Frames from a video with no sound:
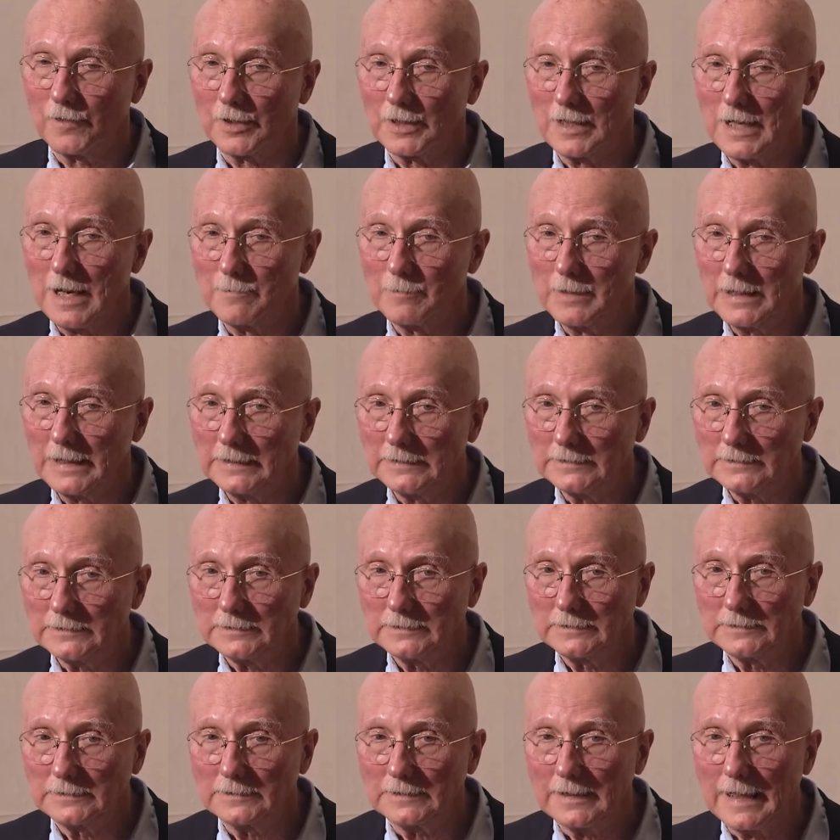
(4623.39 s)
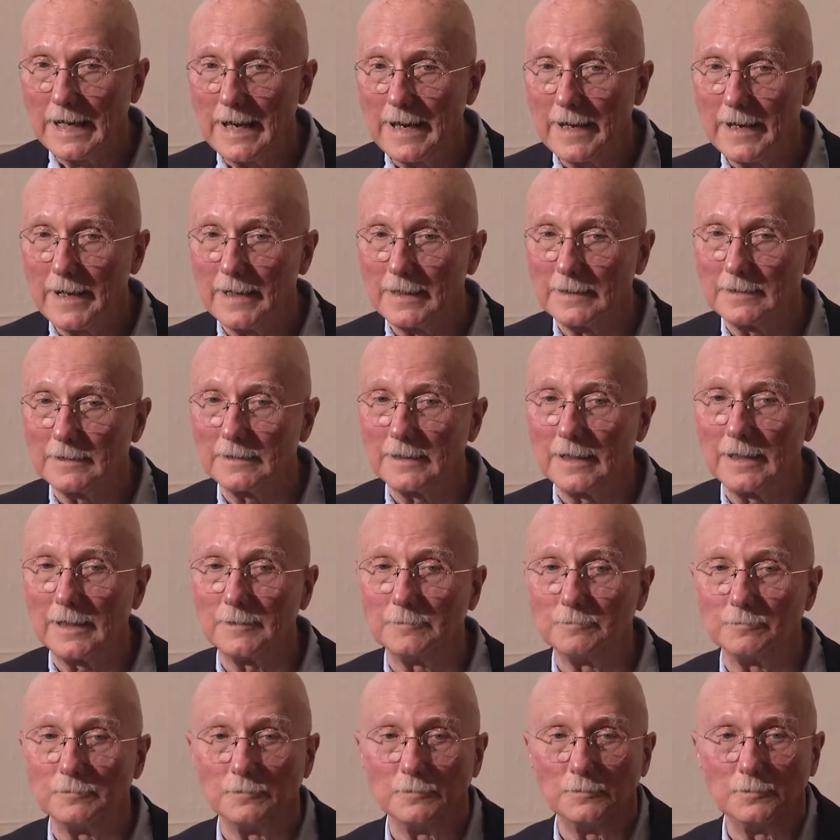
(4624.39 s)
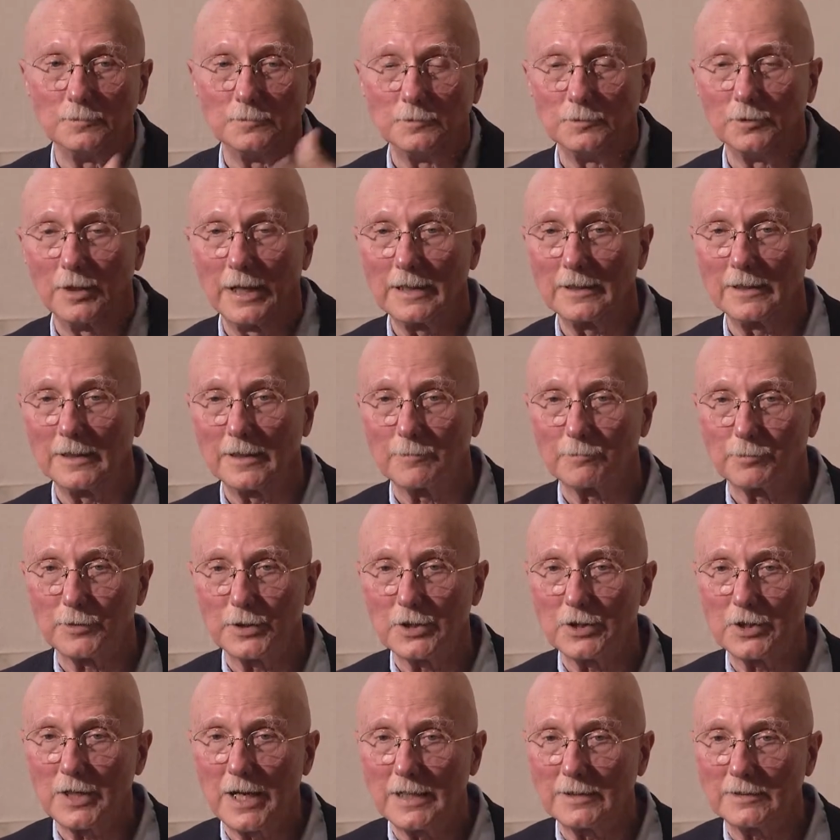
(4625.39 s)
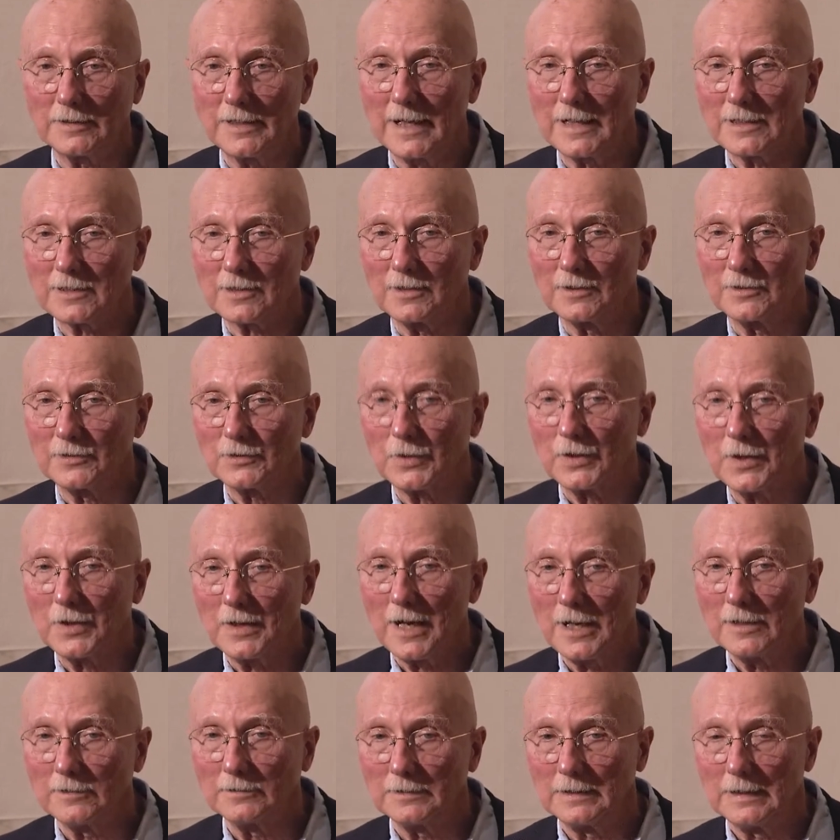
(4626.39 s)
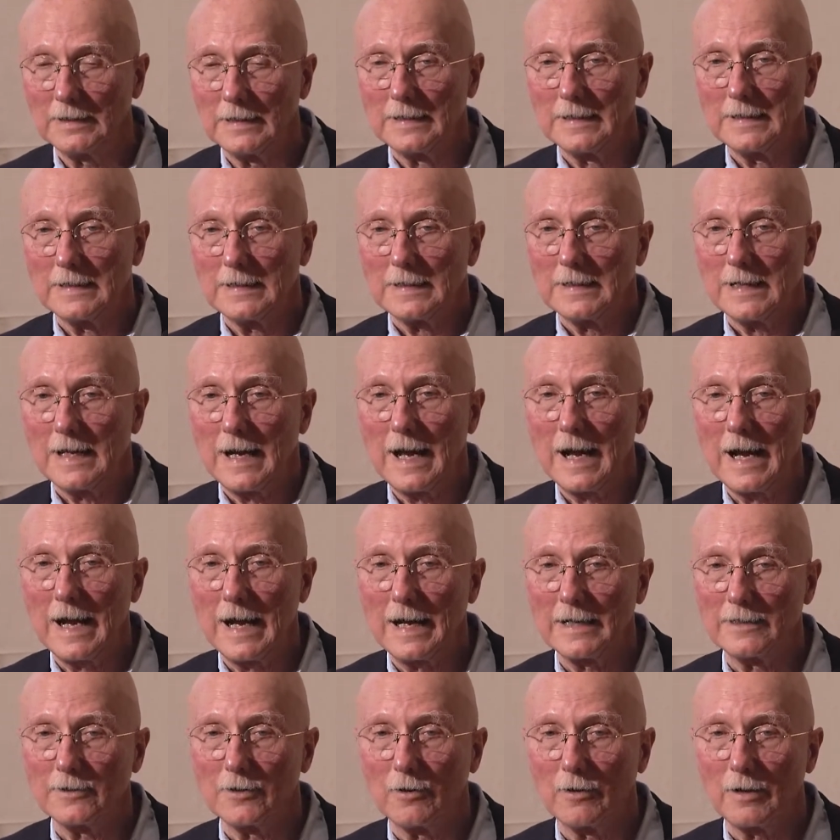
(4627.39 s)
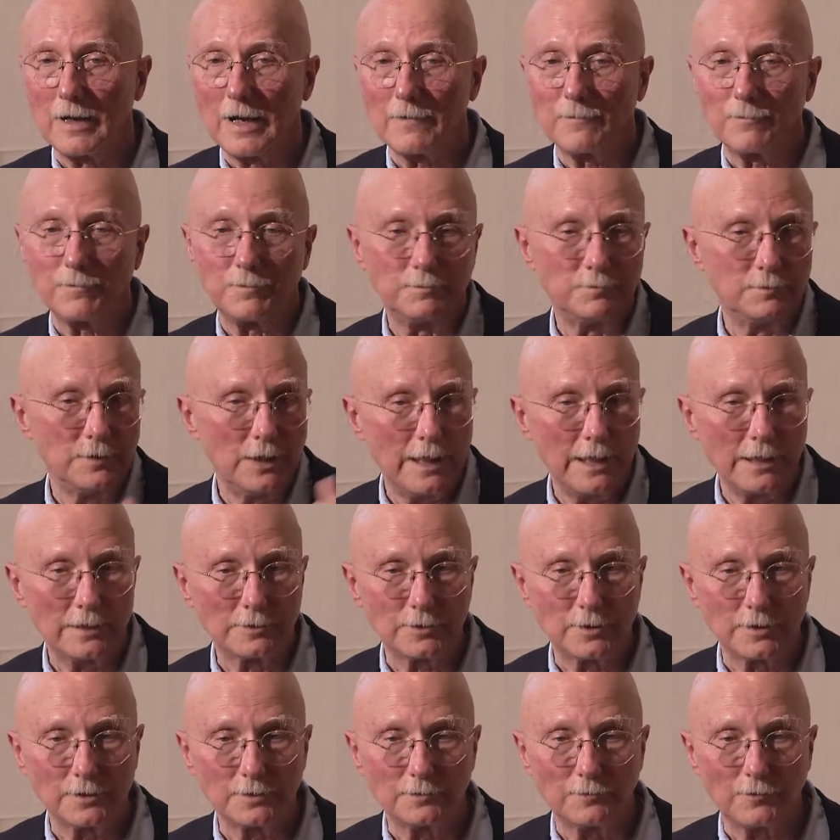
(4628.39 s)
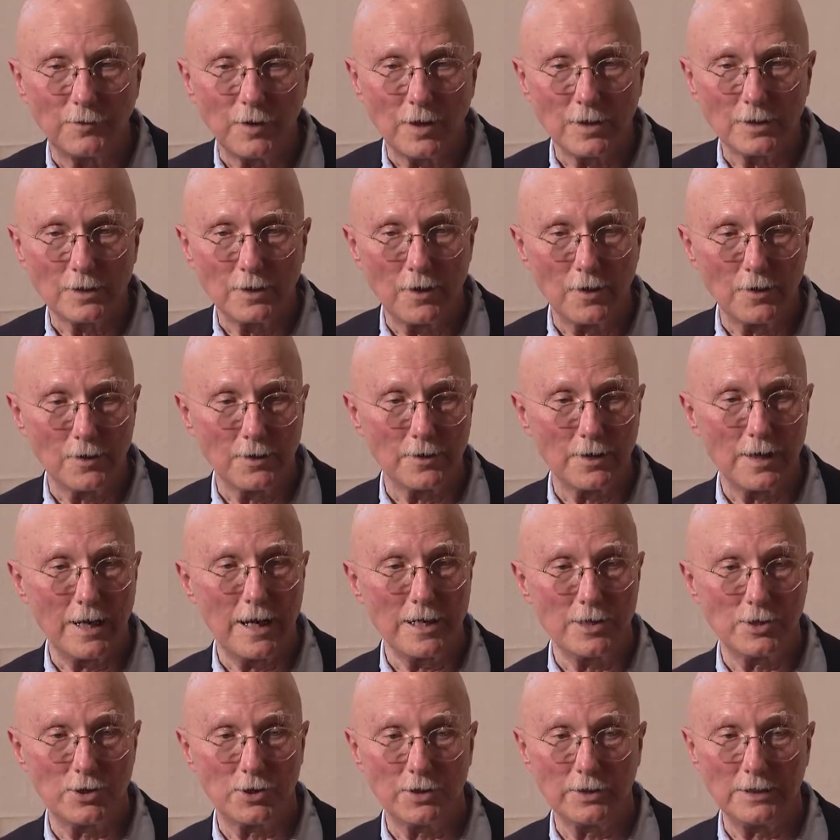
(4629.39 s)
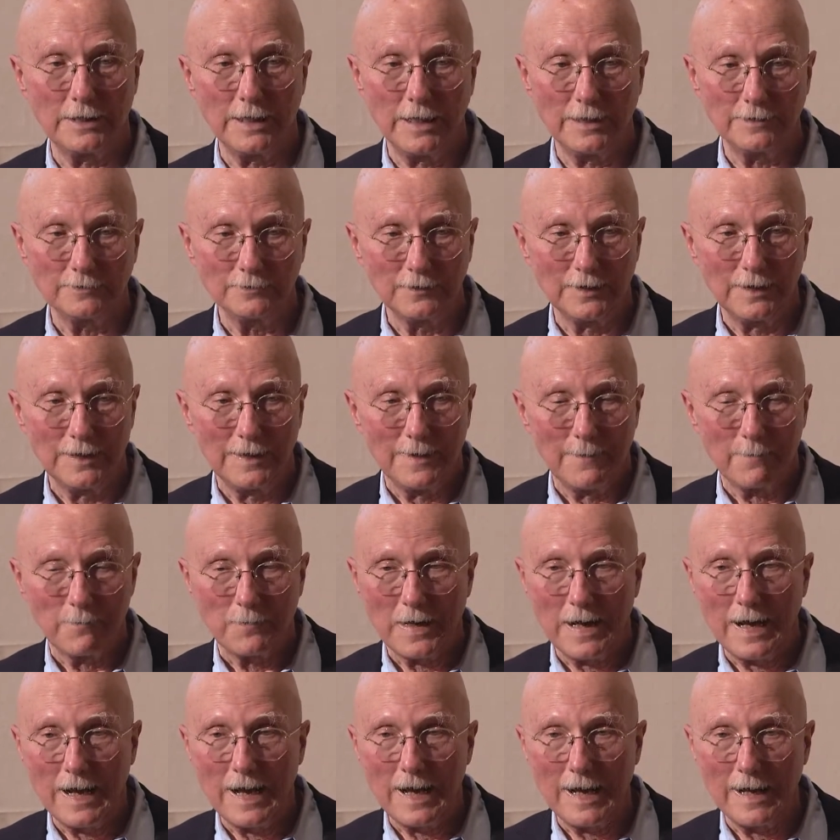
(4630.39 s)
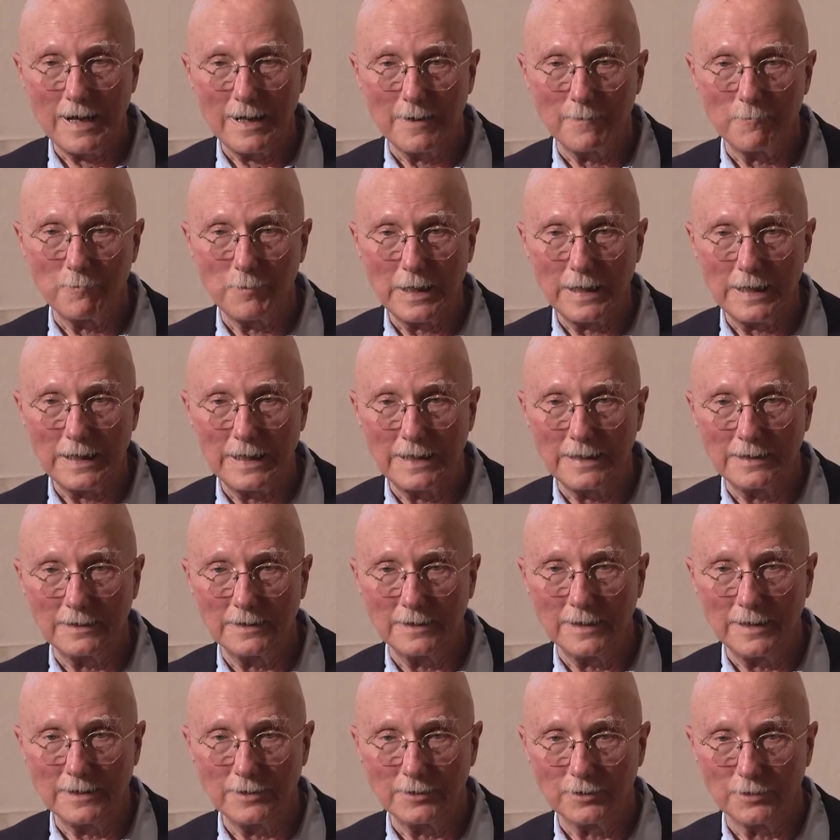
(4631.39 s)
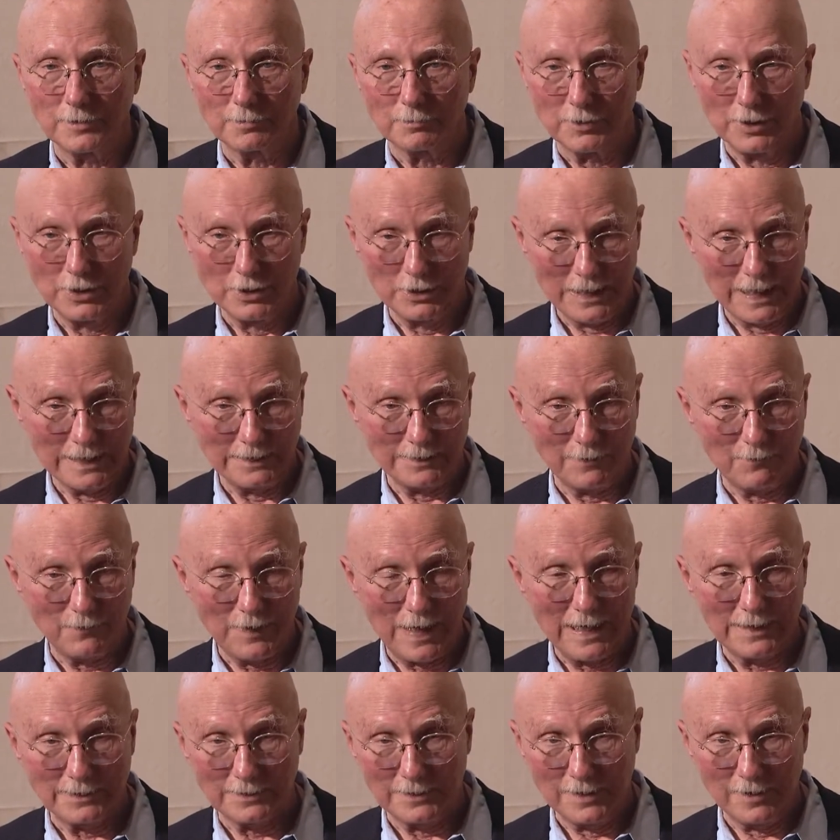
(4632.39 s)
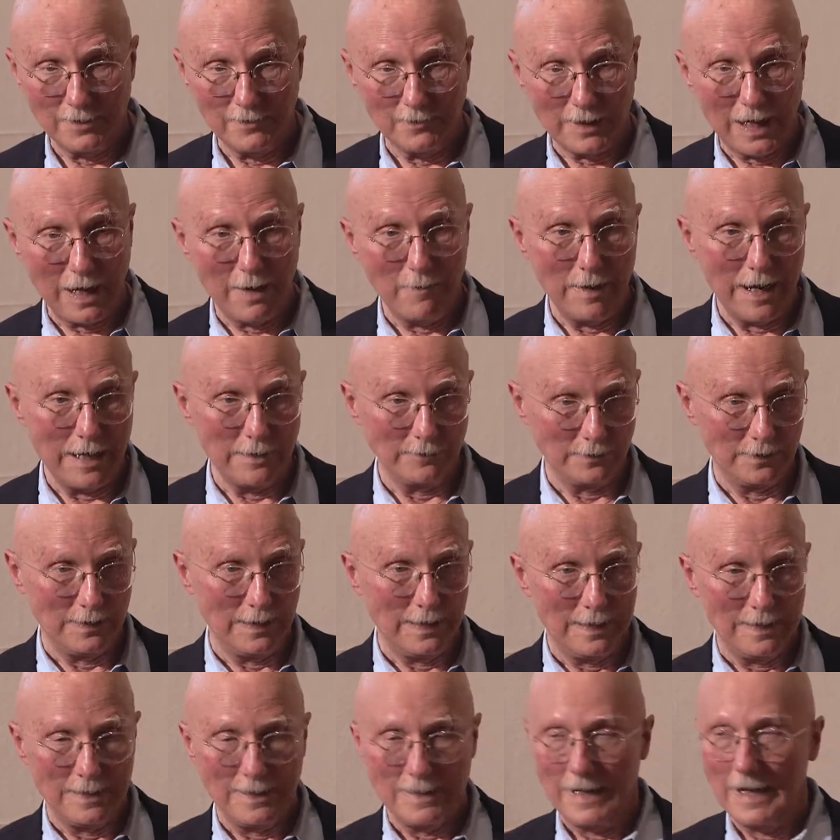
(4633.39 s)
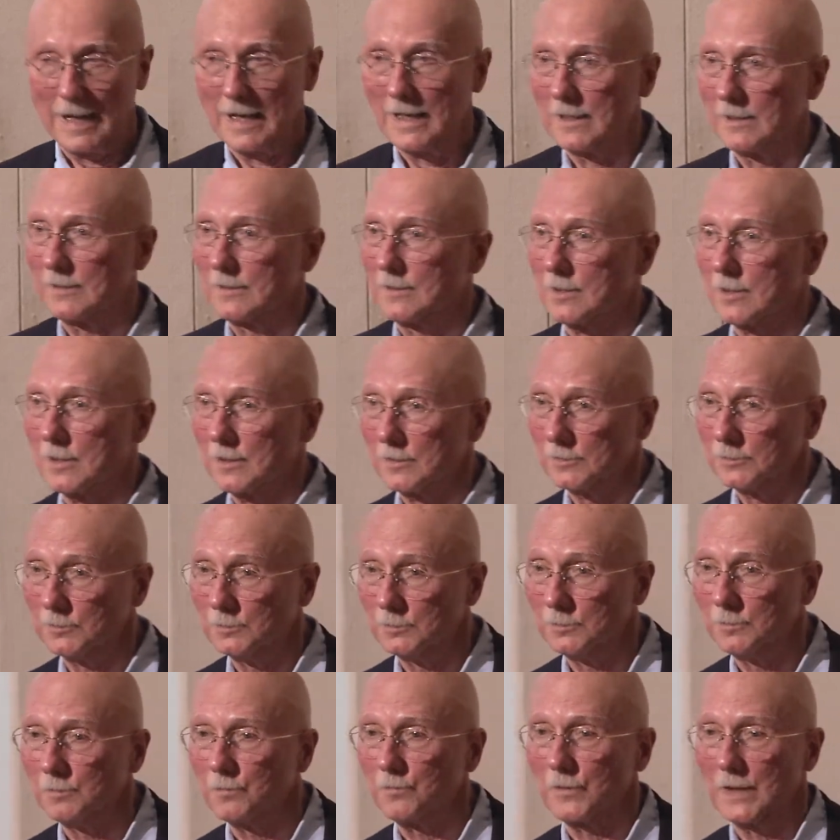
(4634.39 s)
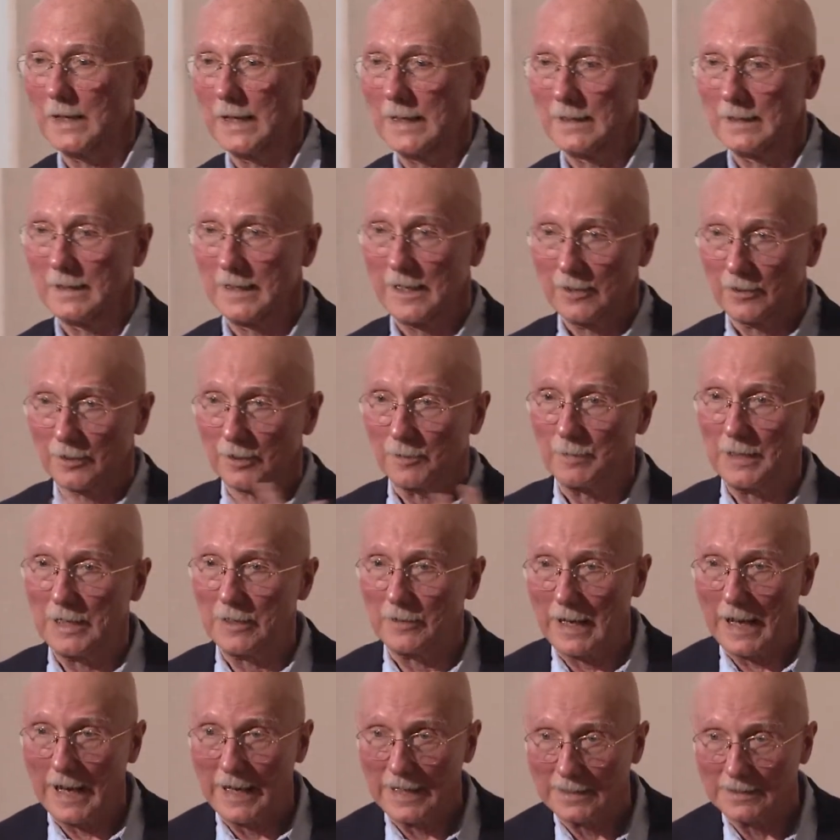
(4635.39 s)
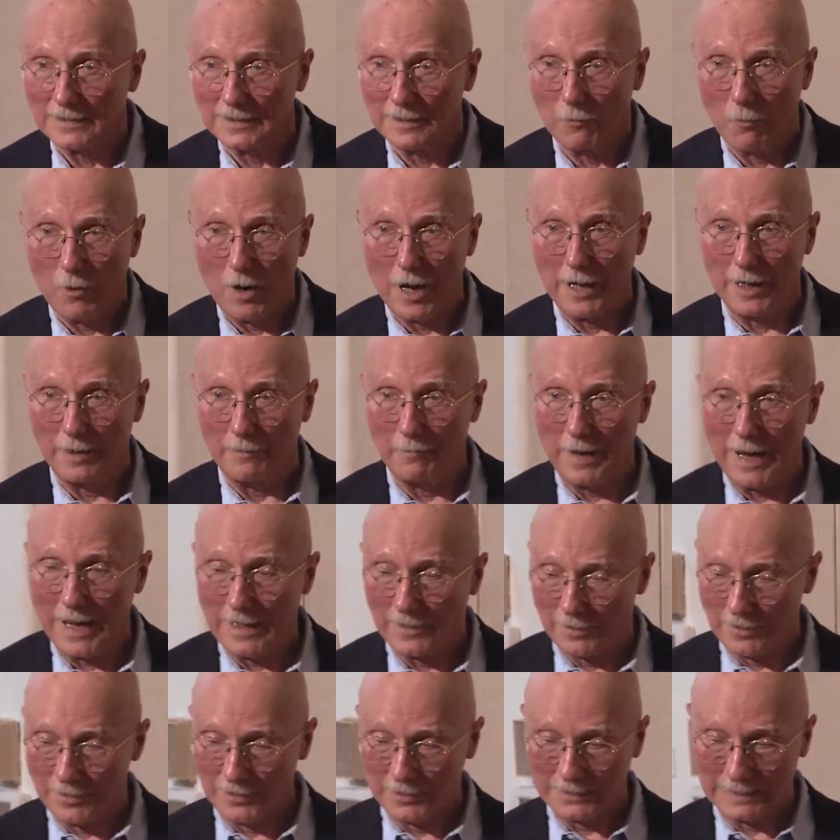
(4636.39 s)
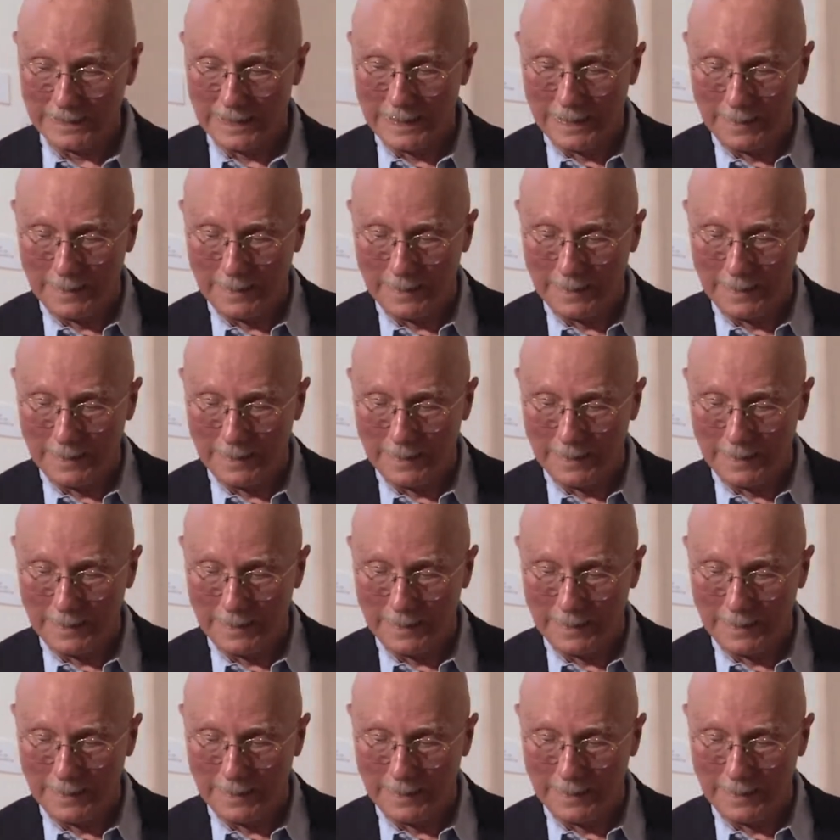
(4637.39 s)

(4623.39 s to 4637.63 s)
coming, and I greatly appreciate the excellent turnout. Uh, I know I've held you far longer than I should have, uh, but I, I do appreciate the fact that you came out Uh, to uh, hear about ice and why it matters.